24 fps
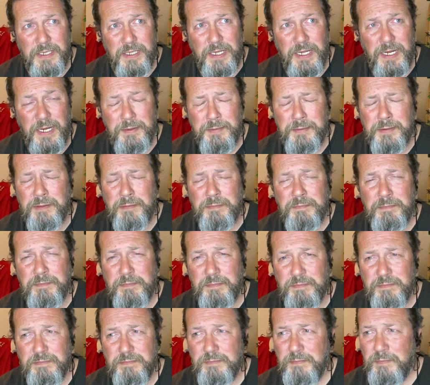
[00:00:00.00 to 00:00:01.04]
how do you
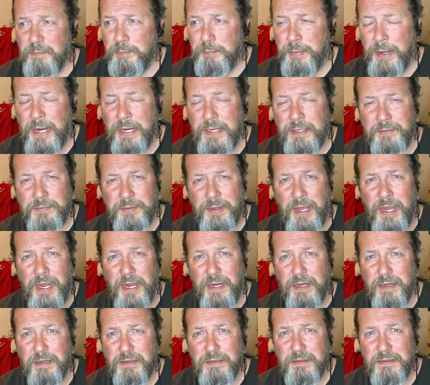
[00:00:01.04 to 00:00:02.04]
back that?